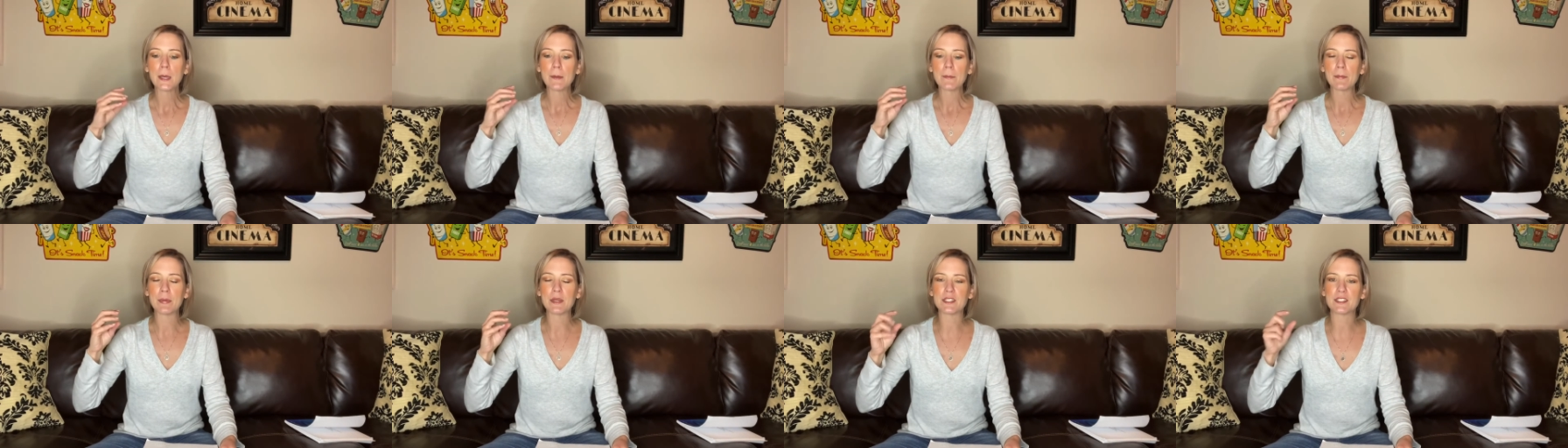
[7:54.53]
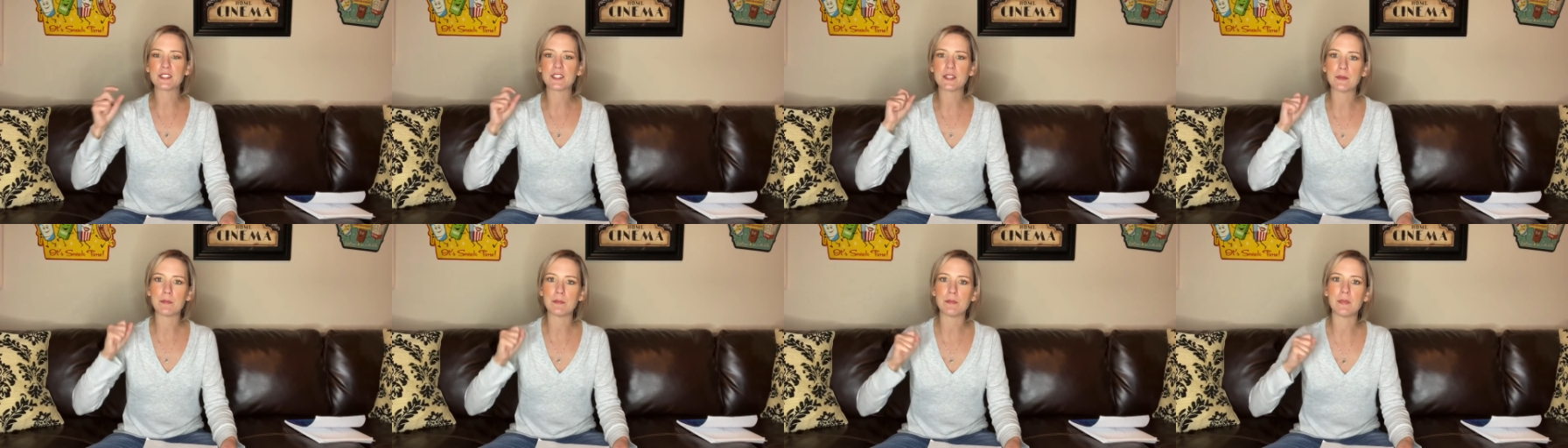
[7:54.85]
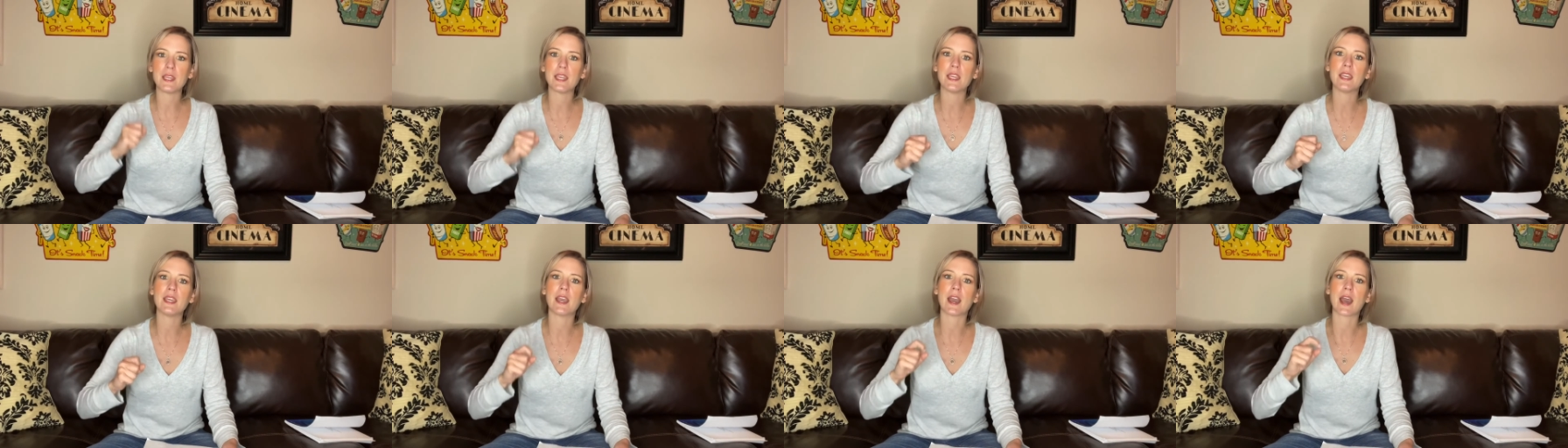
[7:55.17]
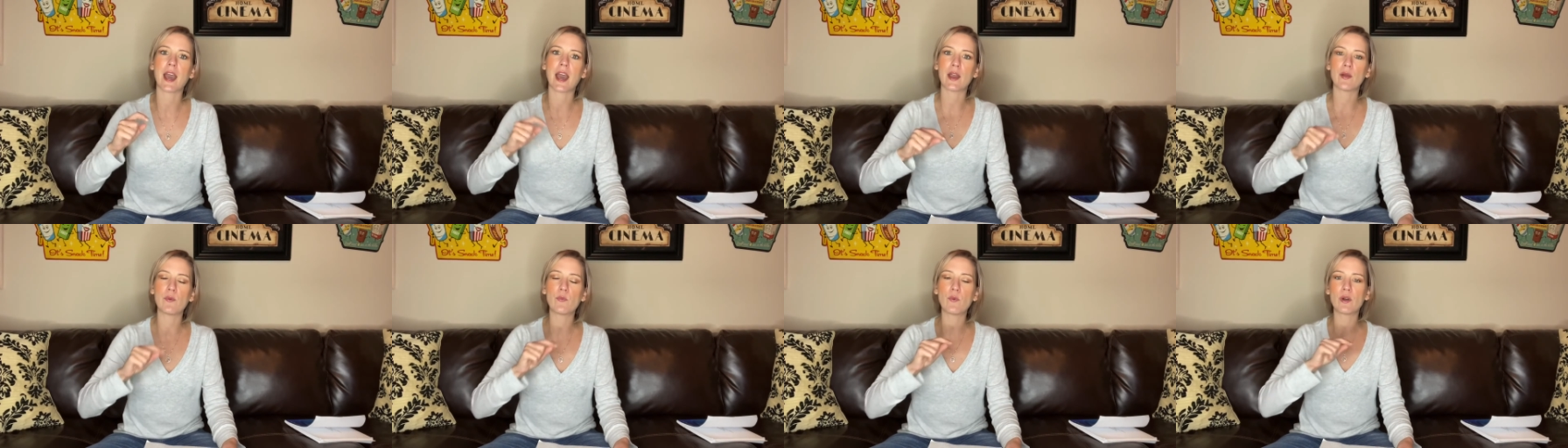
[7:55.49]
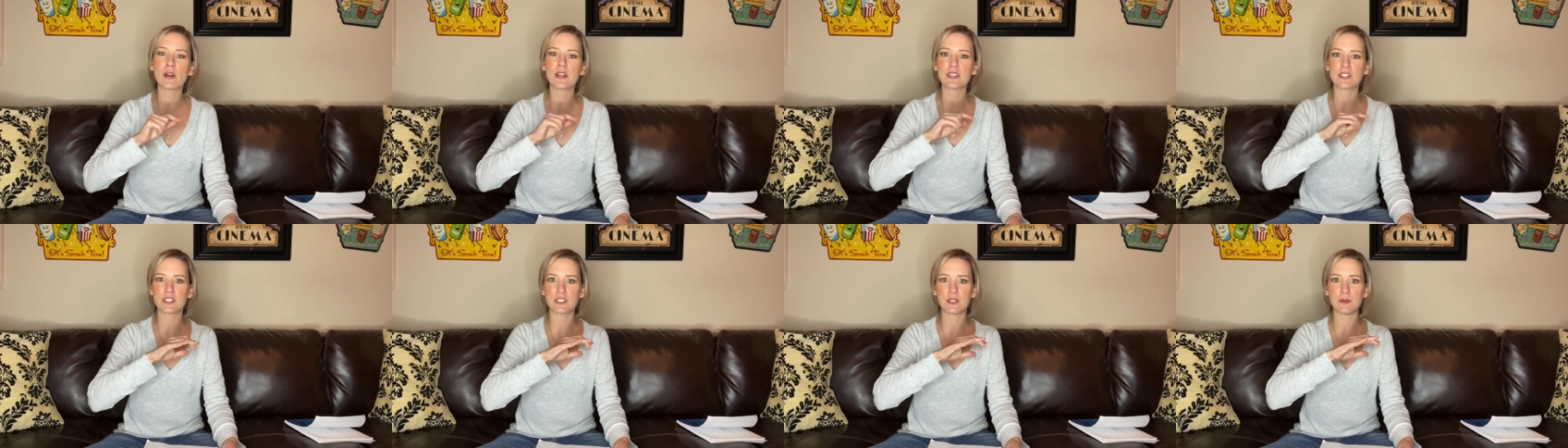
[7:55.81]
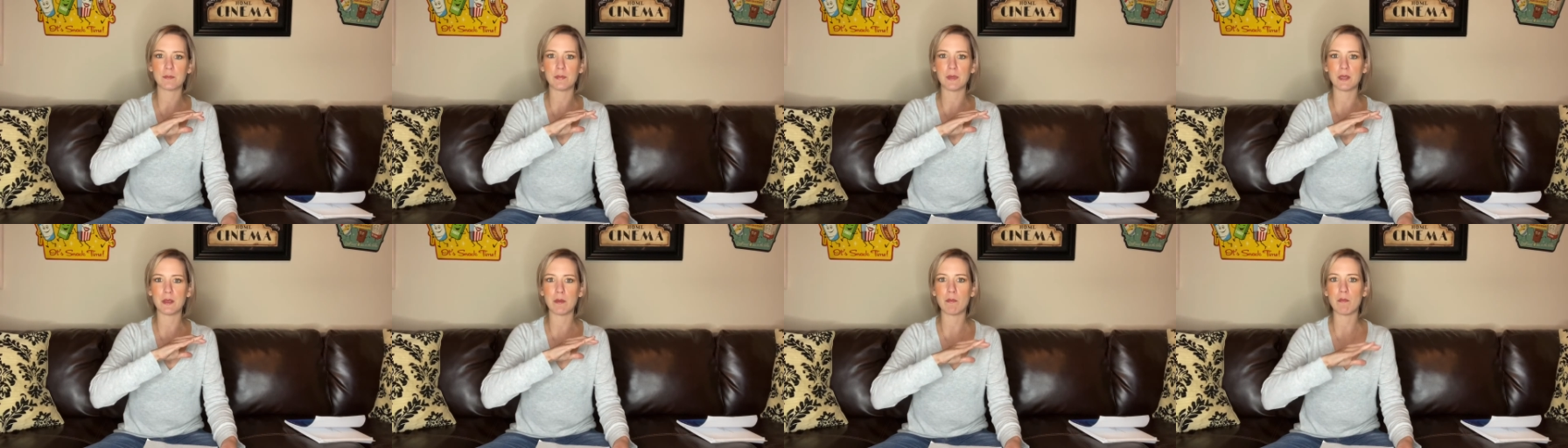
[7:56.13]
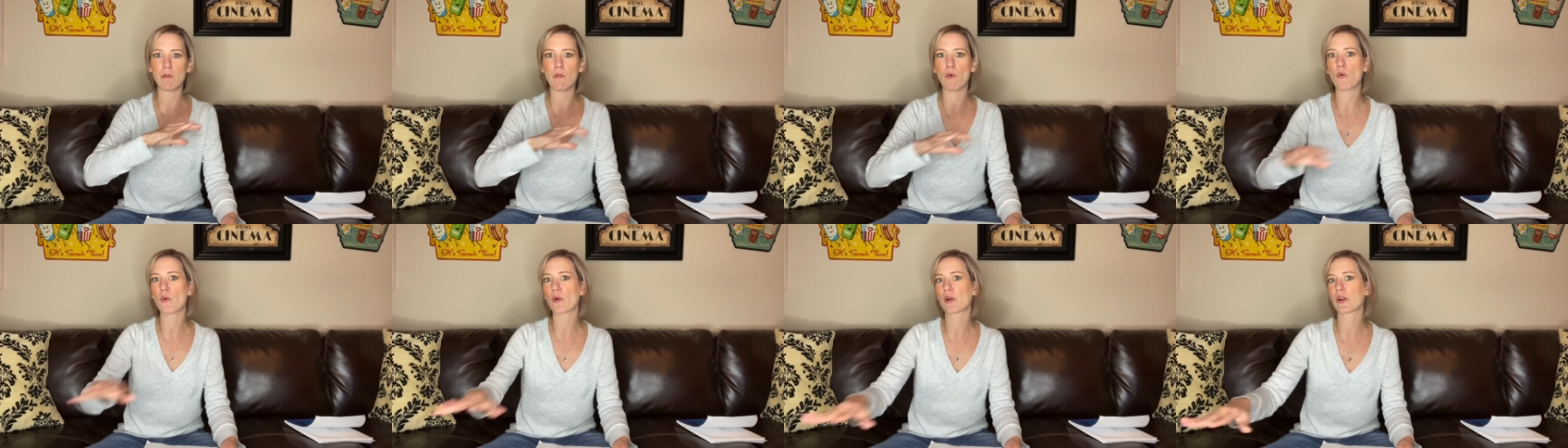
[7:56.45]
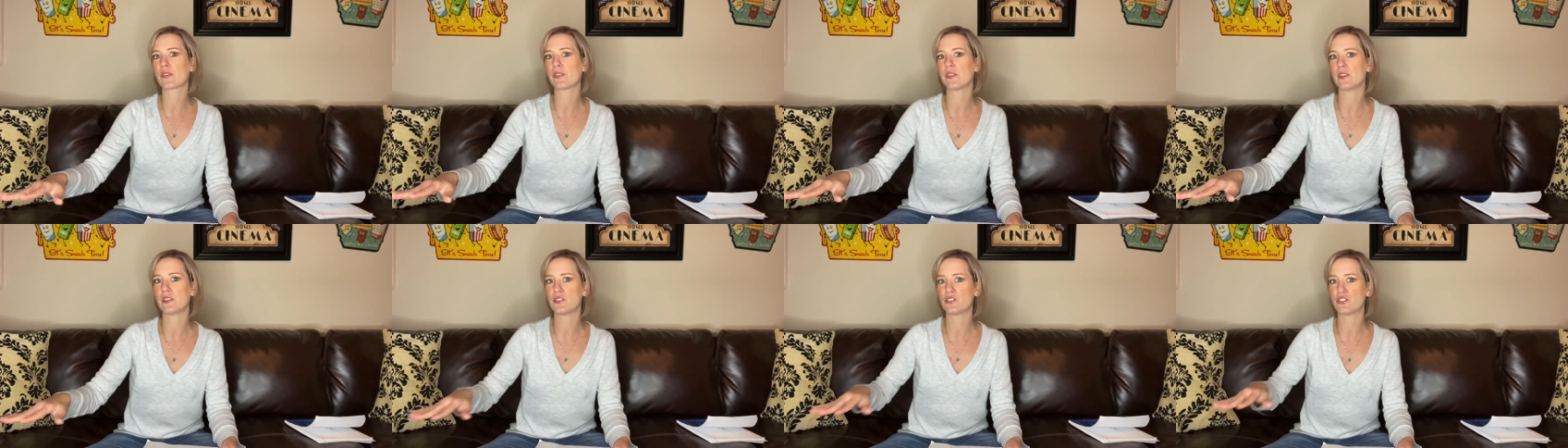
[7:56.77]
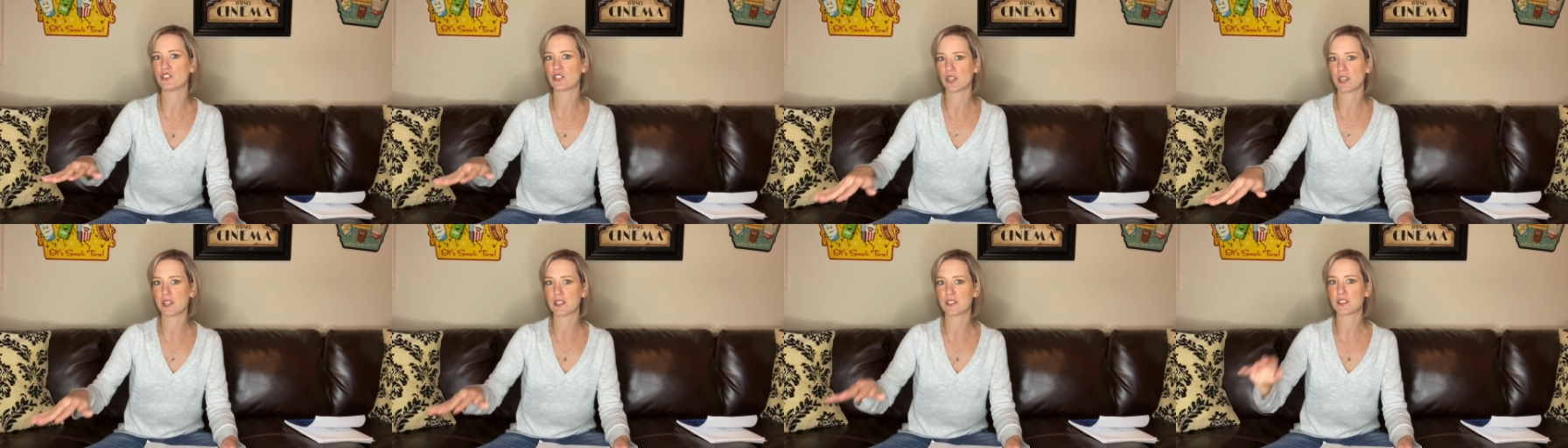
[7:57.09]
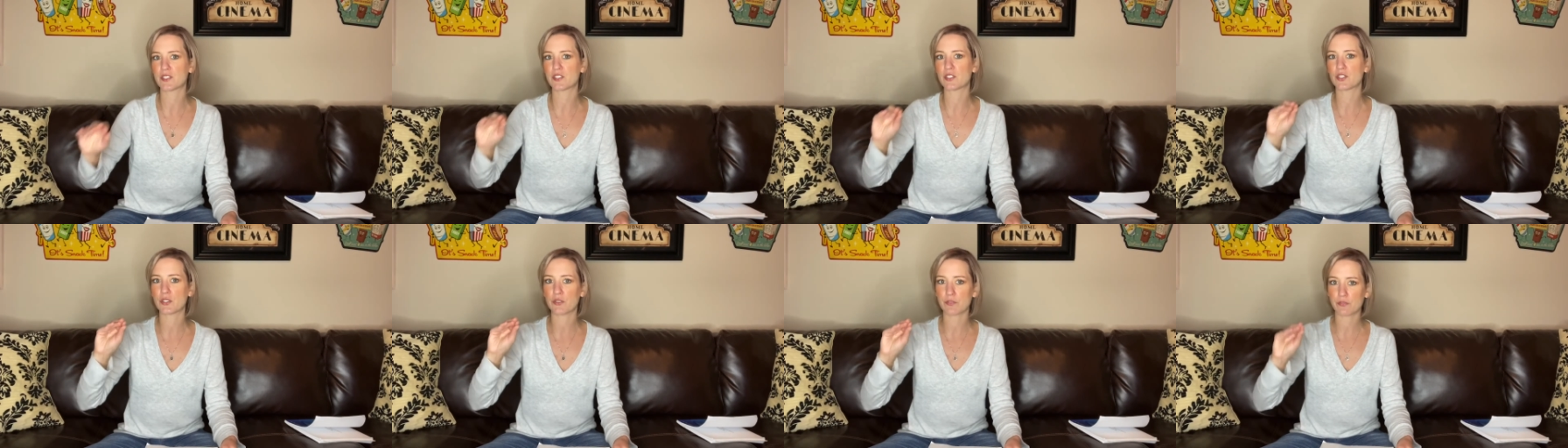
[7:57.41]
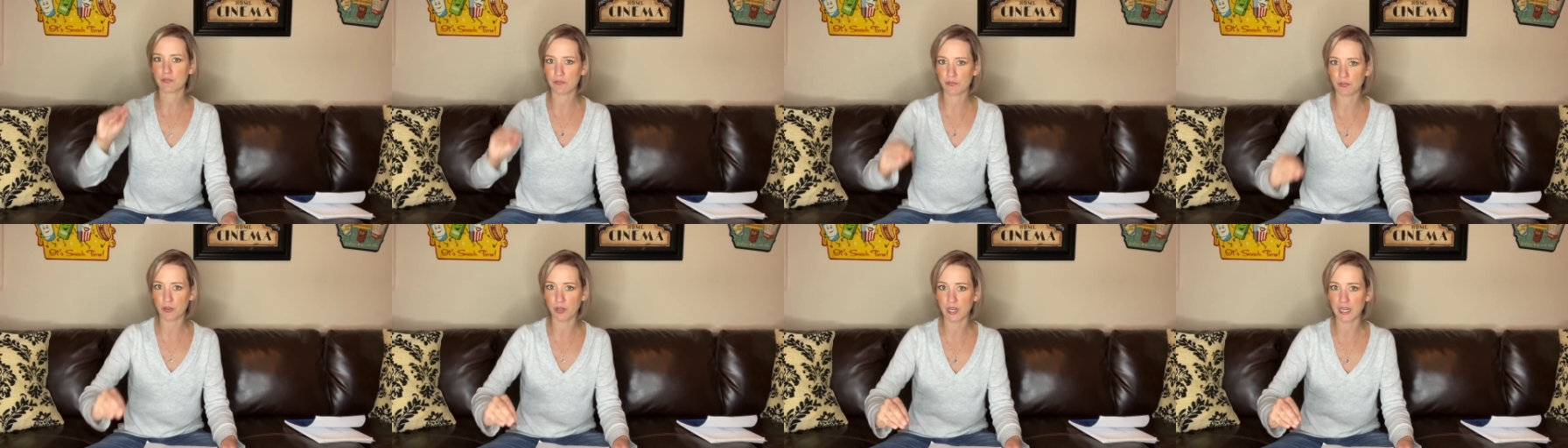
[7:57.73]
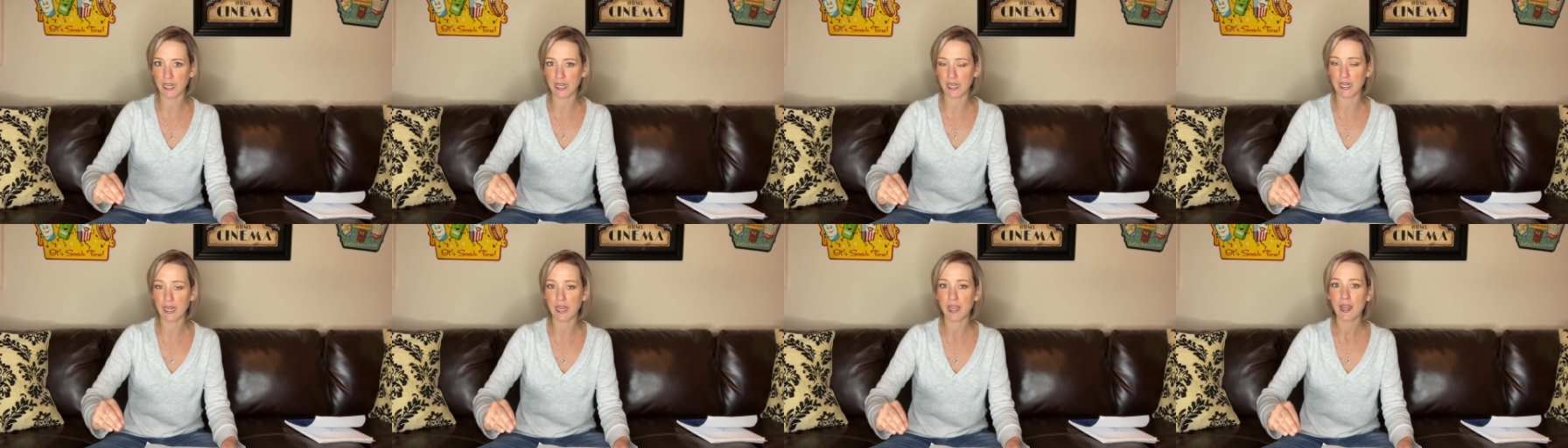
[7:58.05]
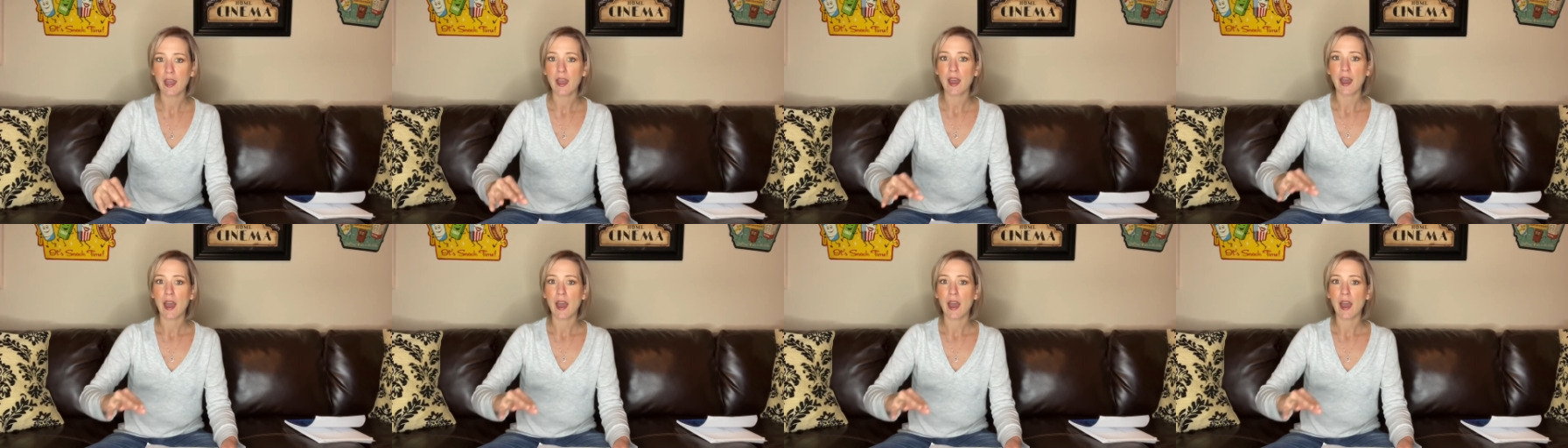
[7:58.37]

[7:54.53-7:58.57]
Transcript: But to me, I want to be more than just free.